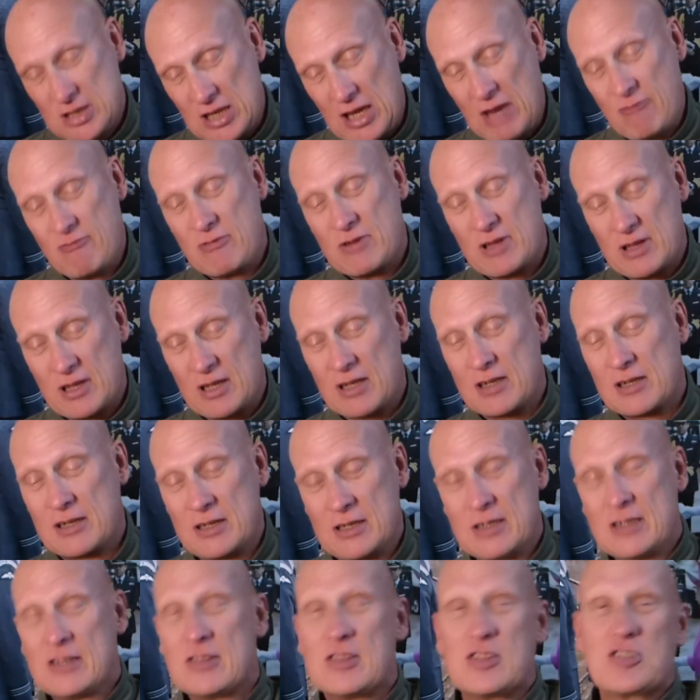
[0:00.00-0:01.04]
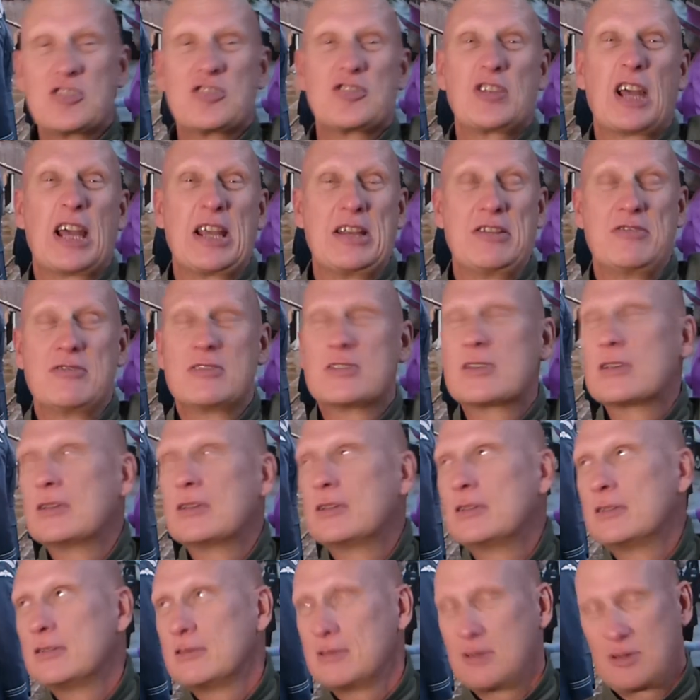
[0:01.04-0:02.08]
get rid of the stains,
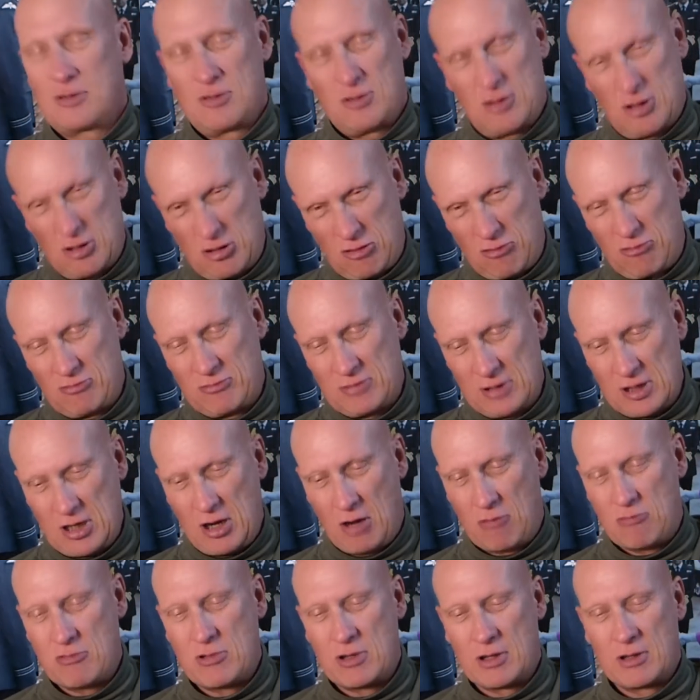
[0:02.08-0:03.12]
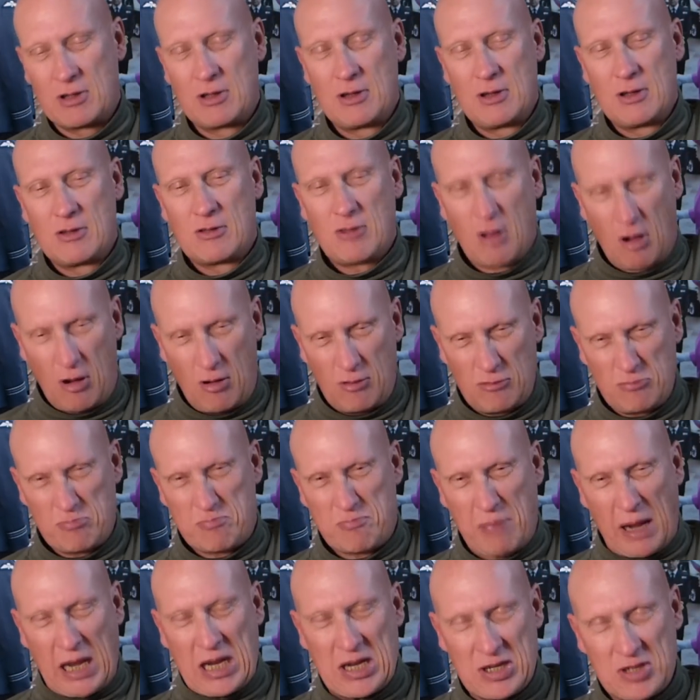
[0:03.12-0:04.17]
the
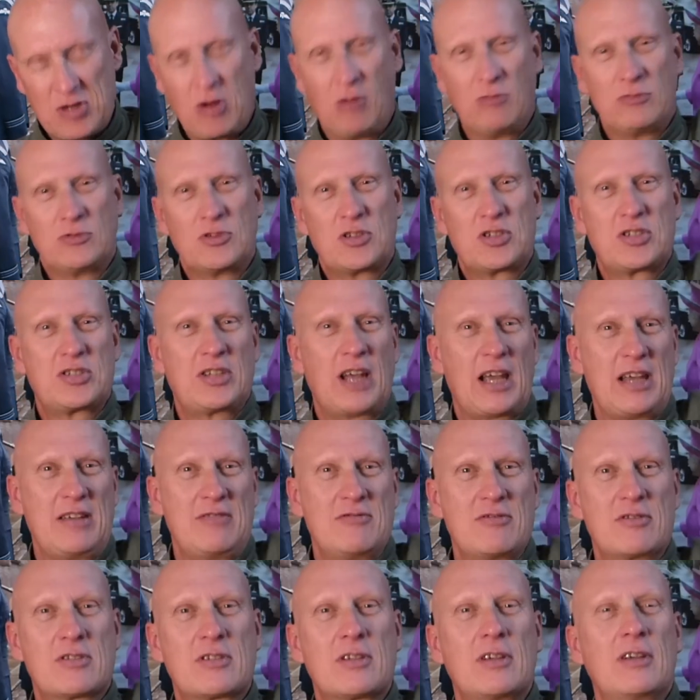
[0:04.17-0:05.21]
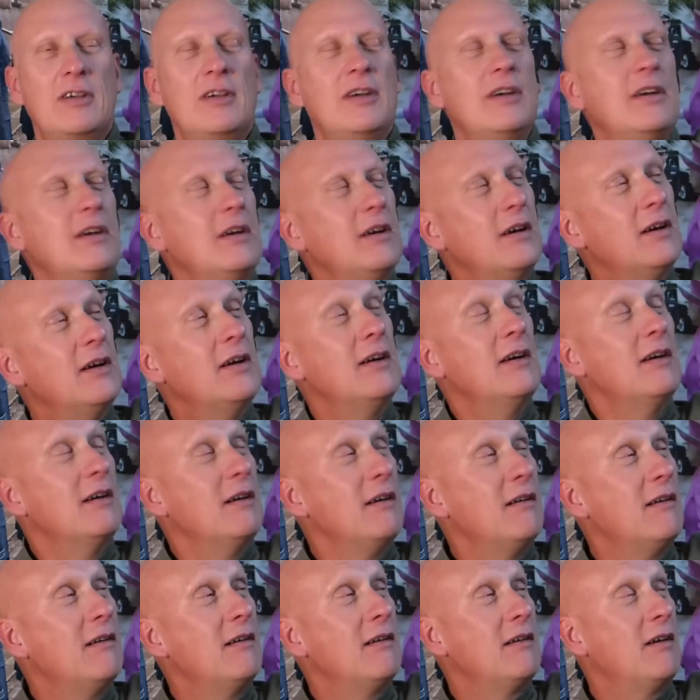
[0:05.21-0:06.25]
baked on stains.
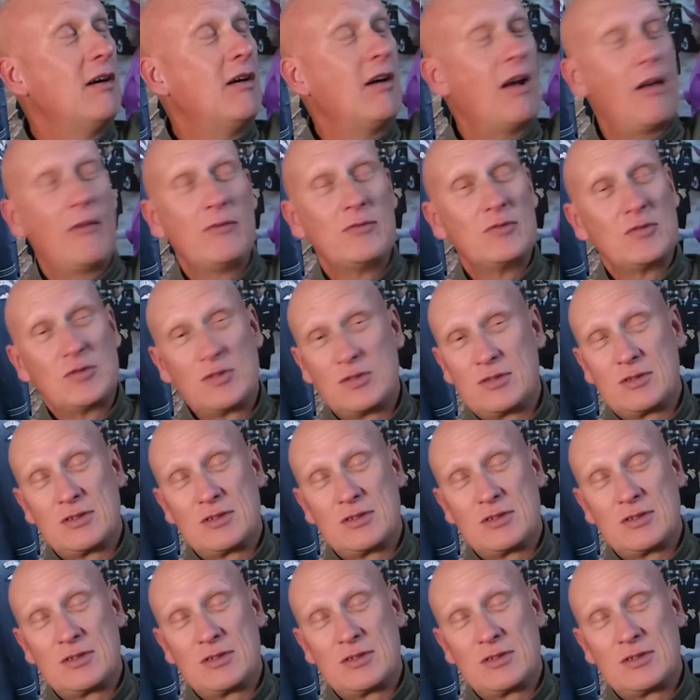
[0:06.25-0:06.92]
Oh, I haven't,